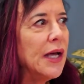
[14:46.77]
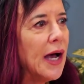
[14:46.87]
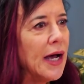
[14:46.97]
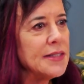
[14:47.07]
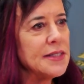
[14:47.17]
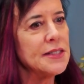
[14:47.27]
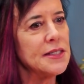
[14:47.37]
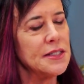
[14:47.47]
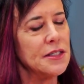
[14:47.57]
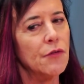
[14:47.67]
has a
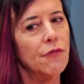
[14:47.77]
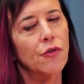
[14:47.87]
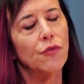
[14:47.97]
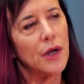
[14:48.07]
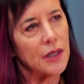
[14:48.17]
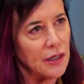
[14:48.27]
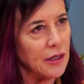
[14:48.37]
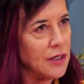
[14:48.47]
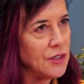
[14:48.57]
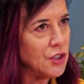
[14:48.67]
system for
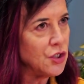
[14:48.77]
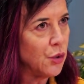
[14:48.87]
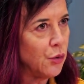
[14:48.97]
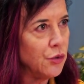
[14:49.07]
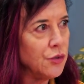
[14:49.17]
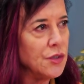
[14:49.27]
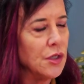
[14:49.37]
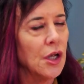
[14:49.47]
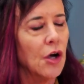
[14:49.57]
recognizing donors,